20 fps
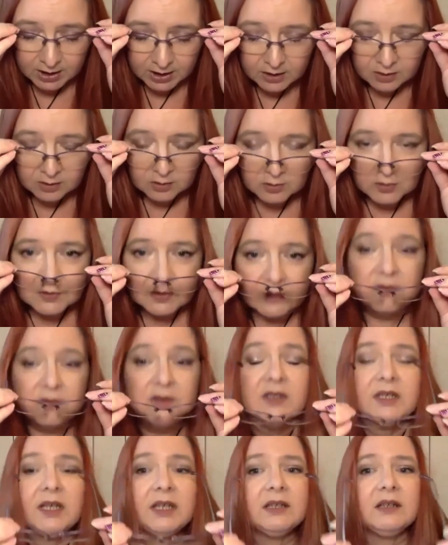Also, if you
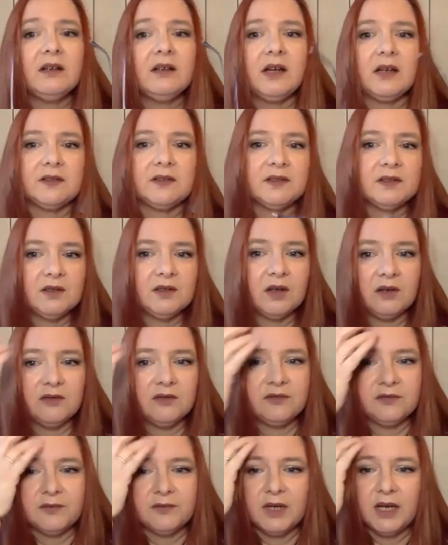take your glasses off,
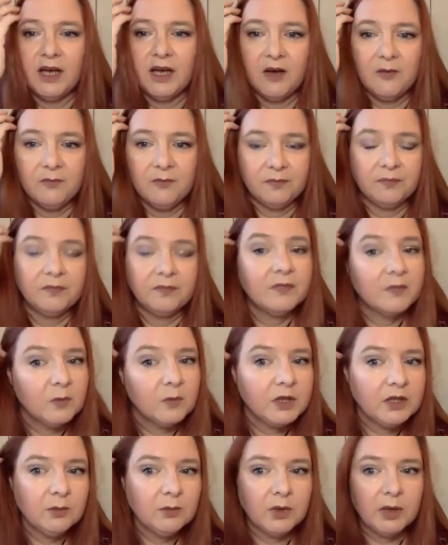
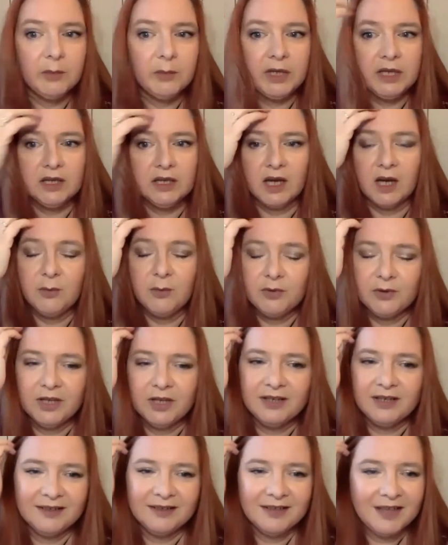when you wear makeup,
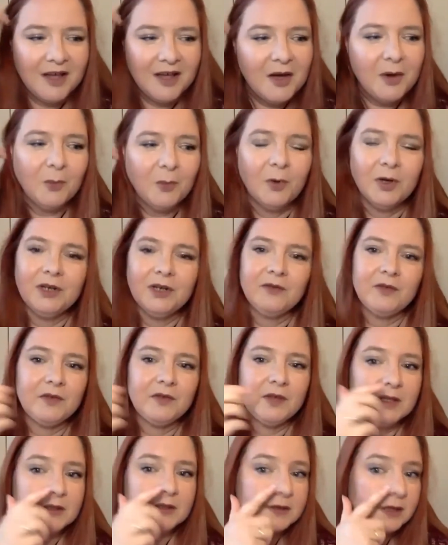one of the
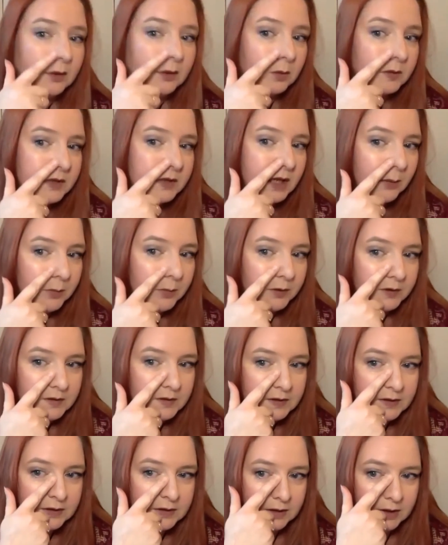things that always
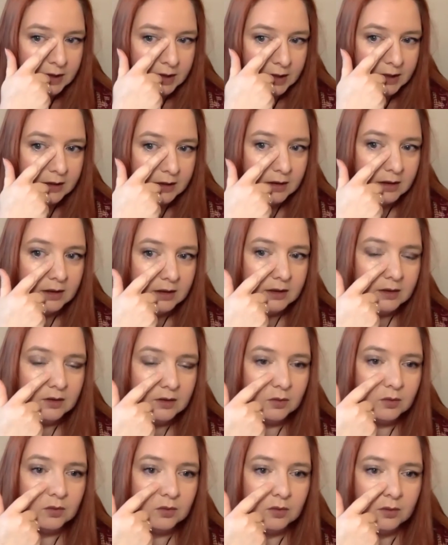happens is you get
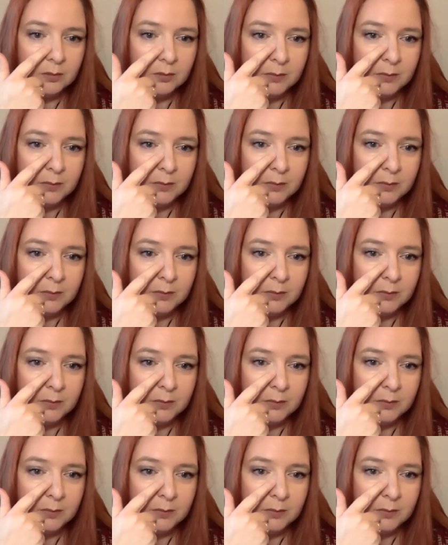your